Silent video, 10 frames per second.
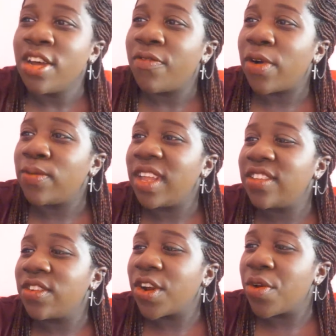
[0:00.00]
from
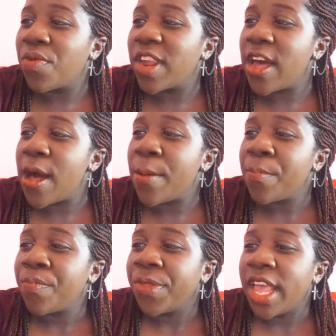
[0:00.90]
Tester Korea.
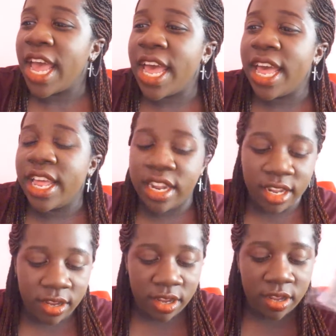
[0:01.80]

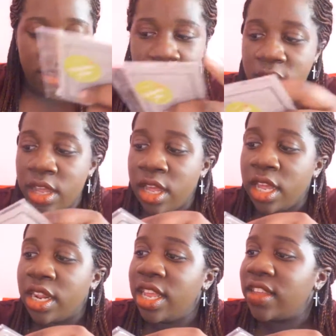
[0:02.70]
And
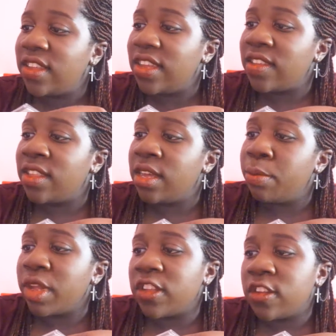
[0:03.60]
this is the
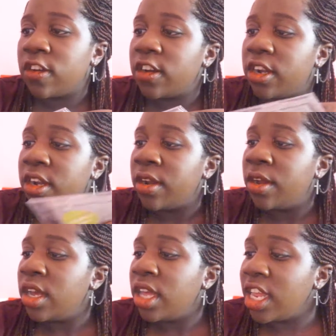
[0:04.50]
Mizon
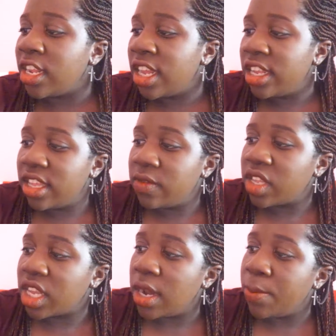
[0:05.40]
Intensive
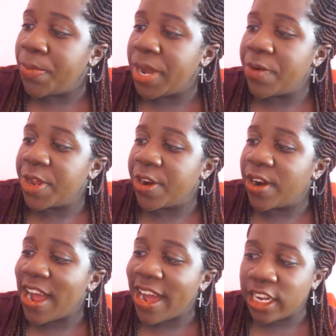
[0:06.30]
Skin
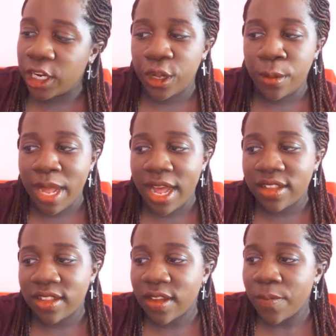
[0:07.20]
Barrier Eye Gel
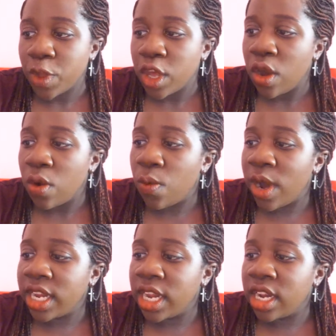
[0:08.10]
Mask.
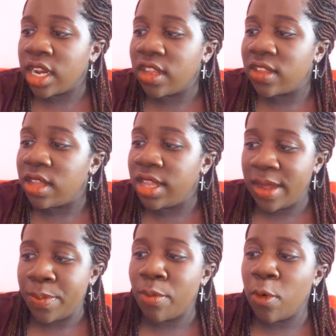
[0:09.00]
Whitening this
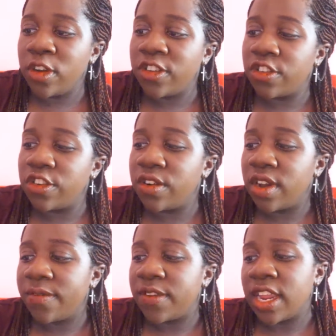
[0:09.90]
deep moisture
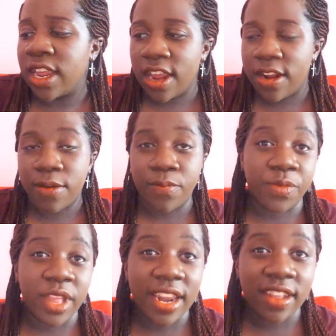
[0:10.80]
lifting care.
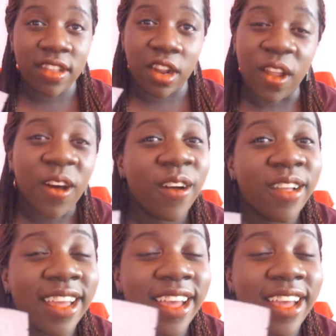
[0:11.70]
That is a long